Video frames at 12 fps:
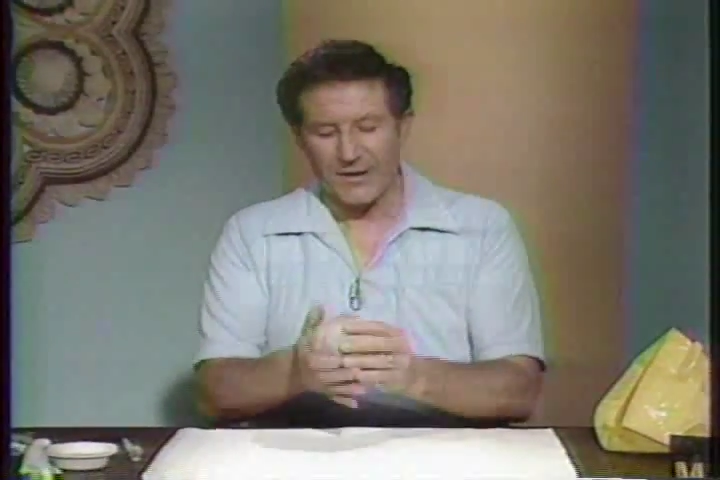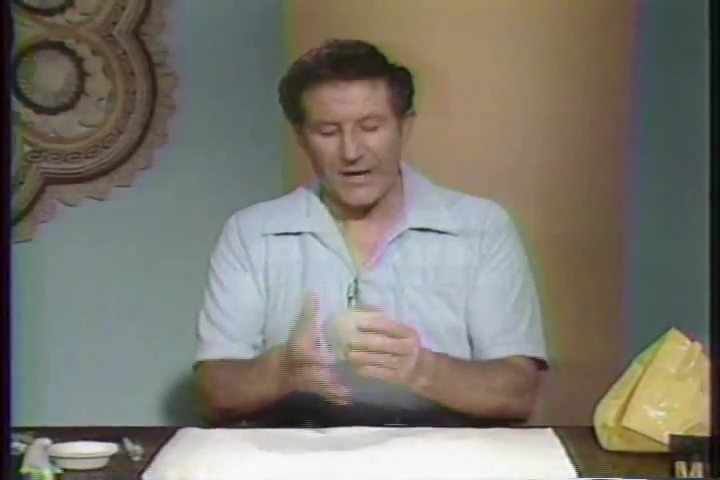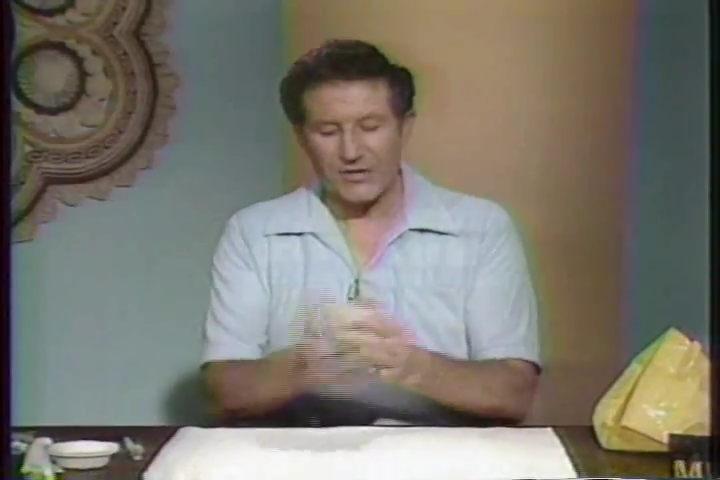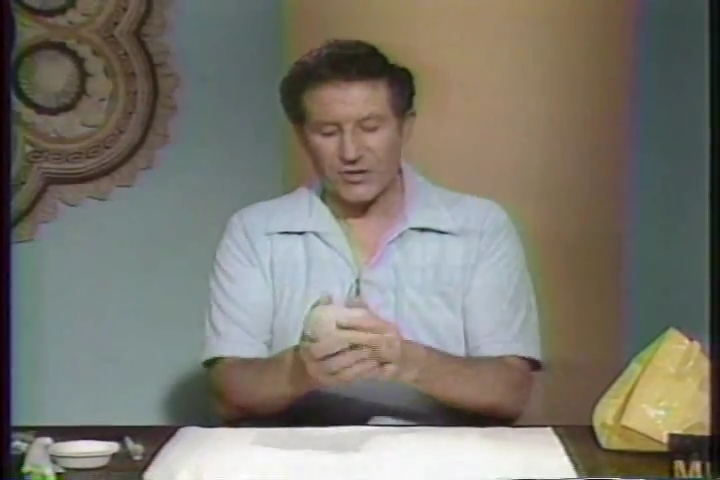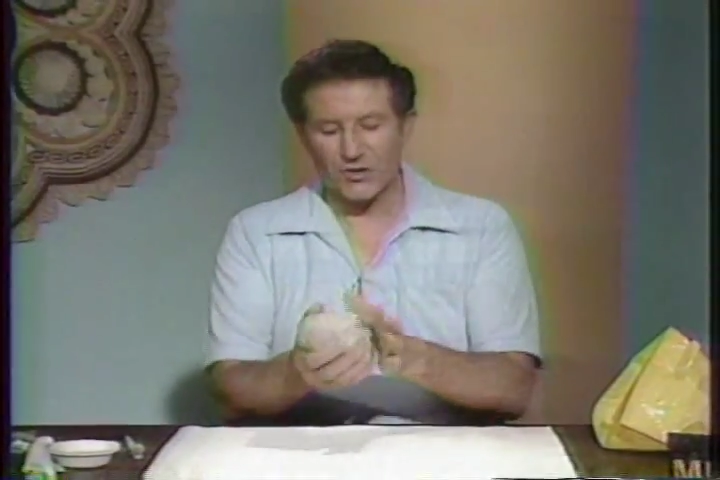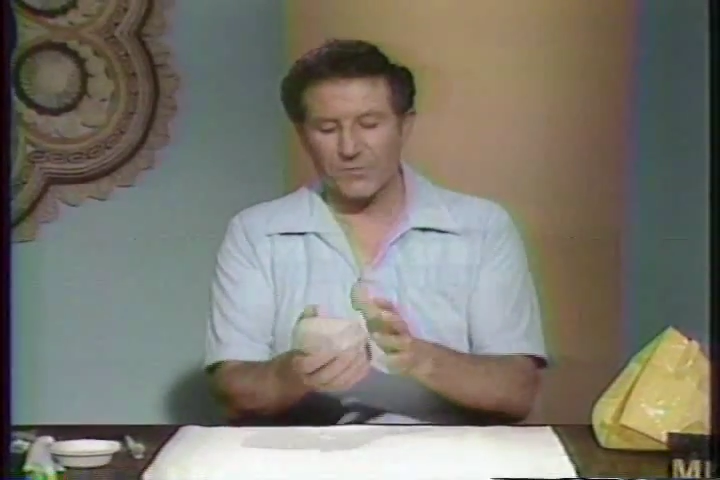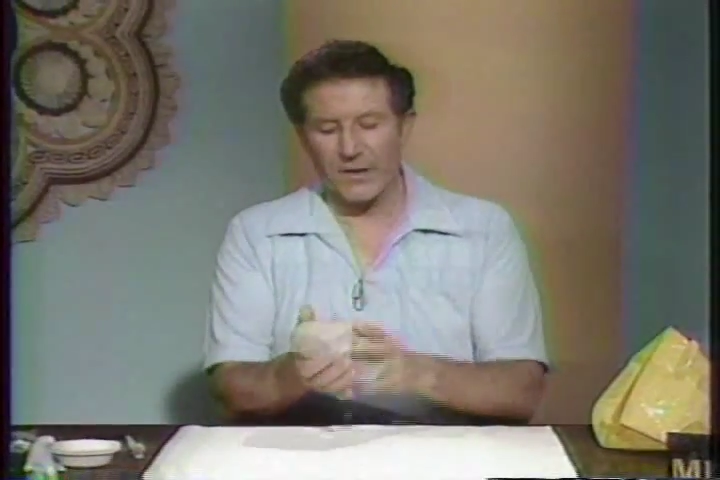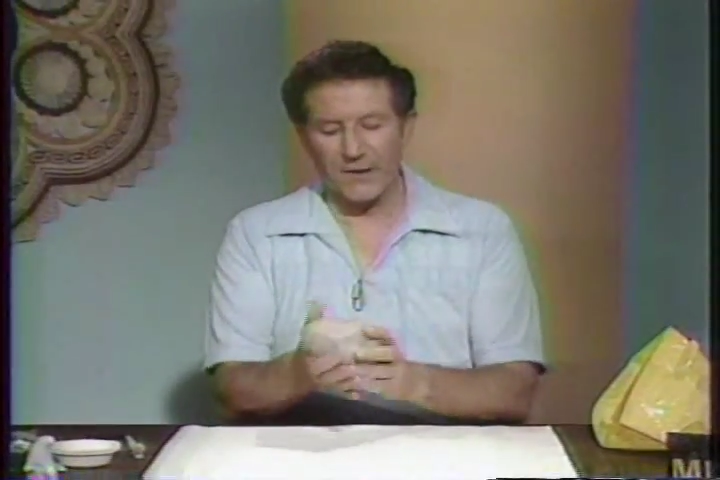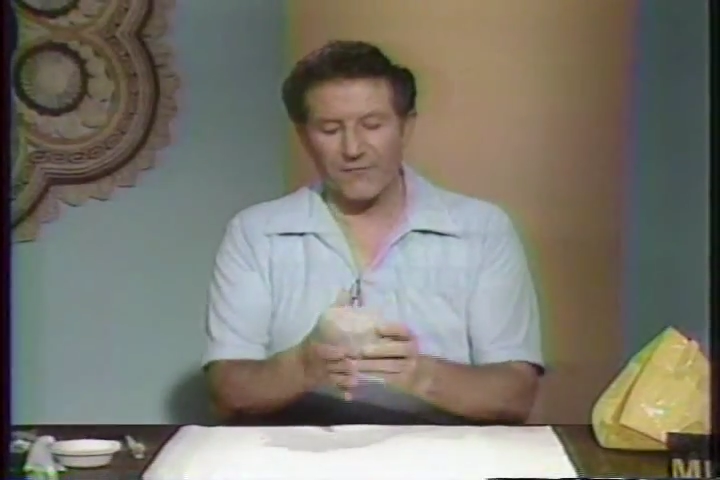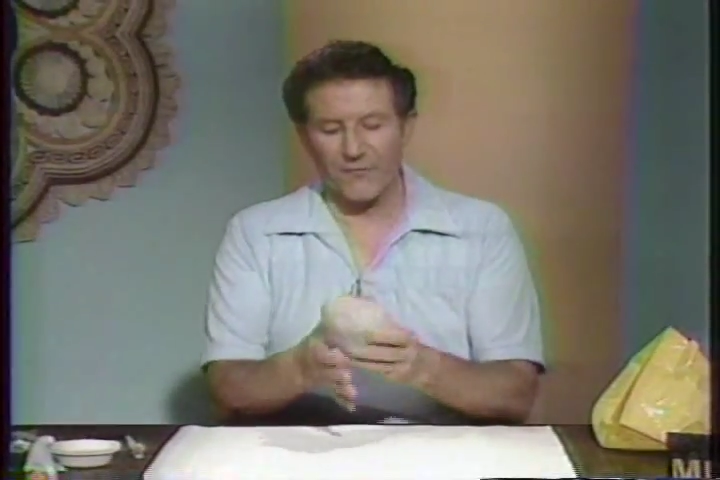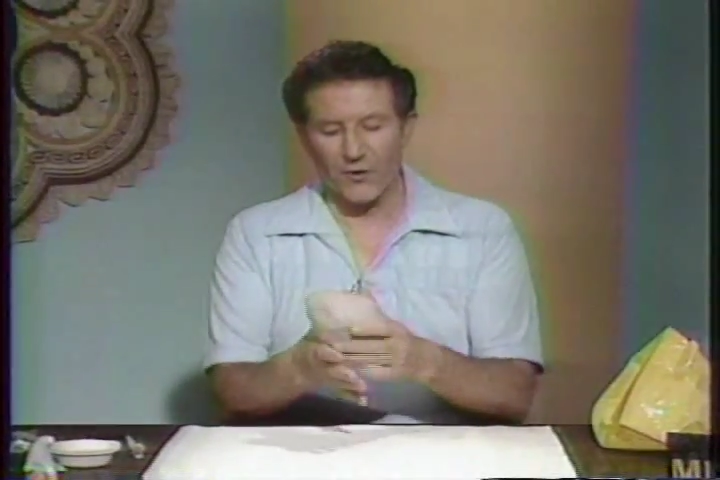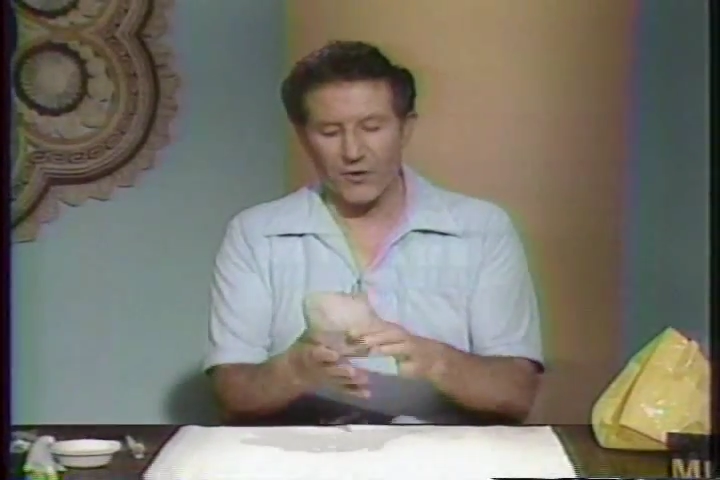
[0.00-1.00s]
That's too big
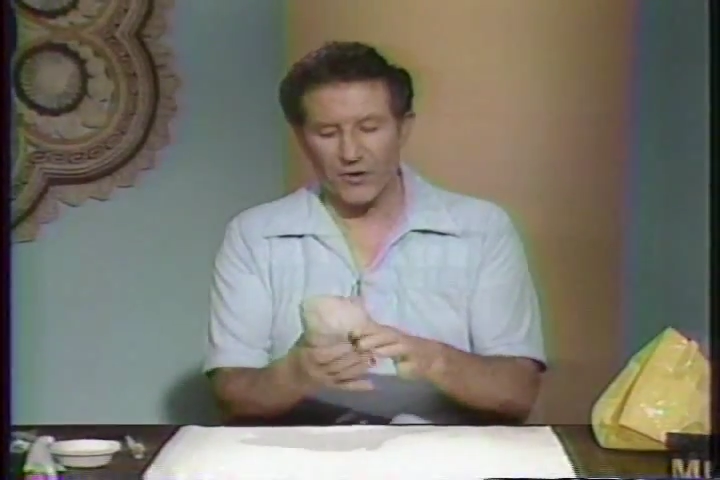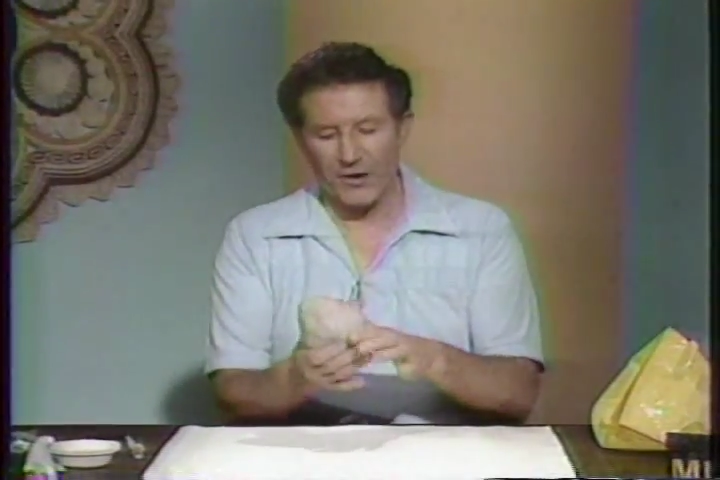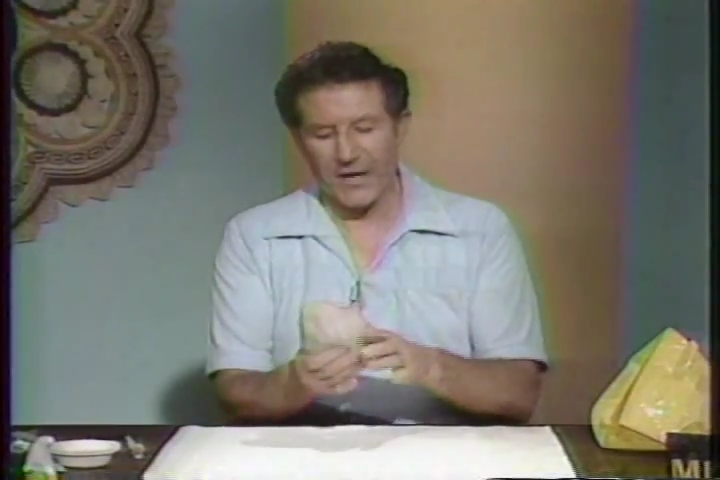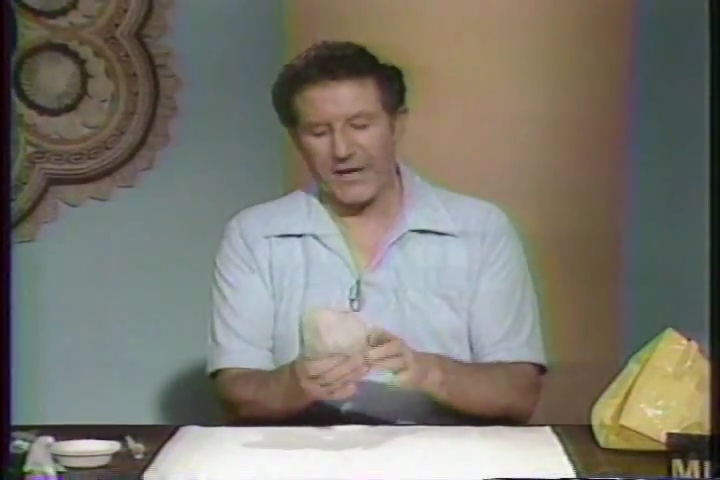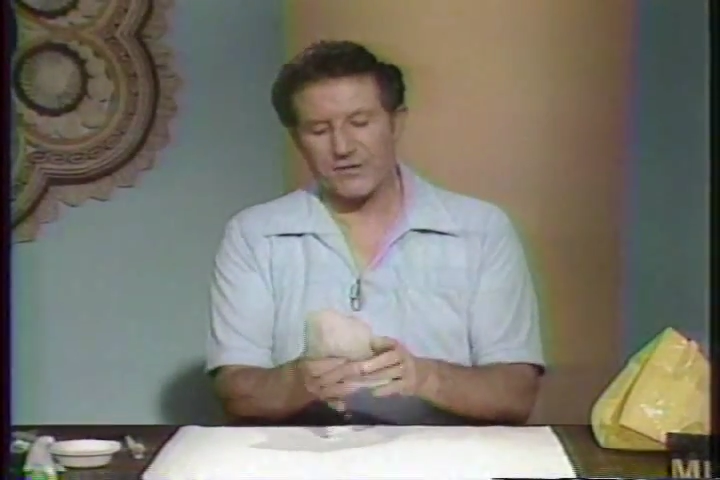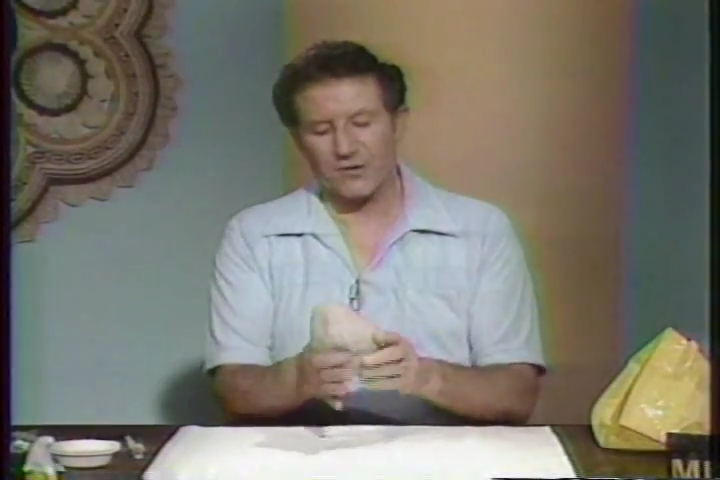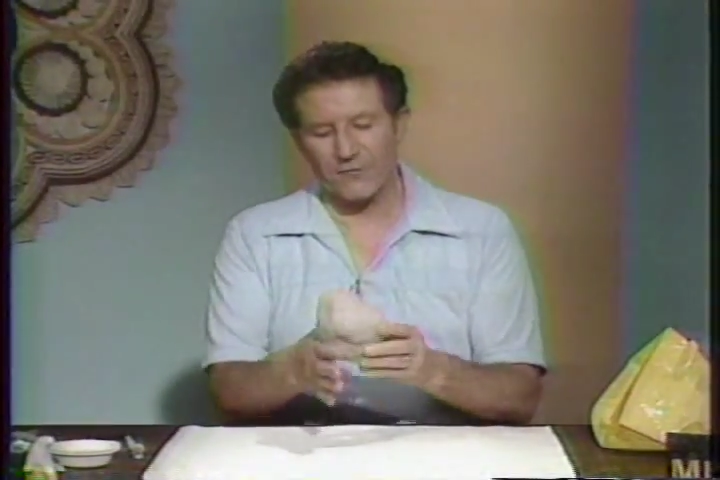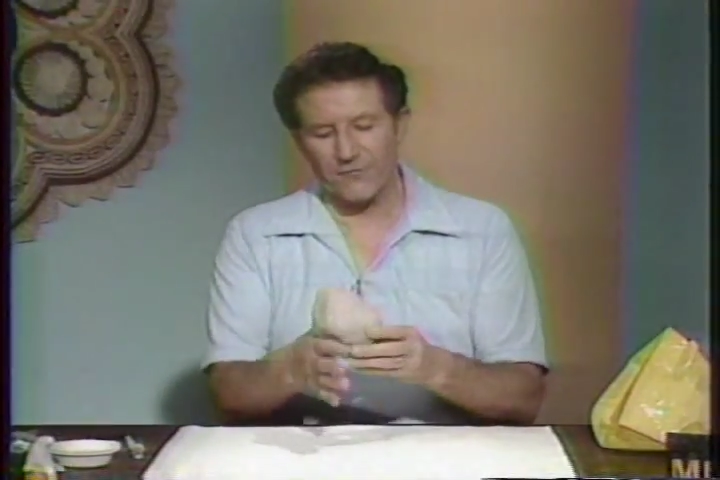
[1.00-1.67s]
for your hands or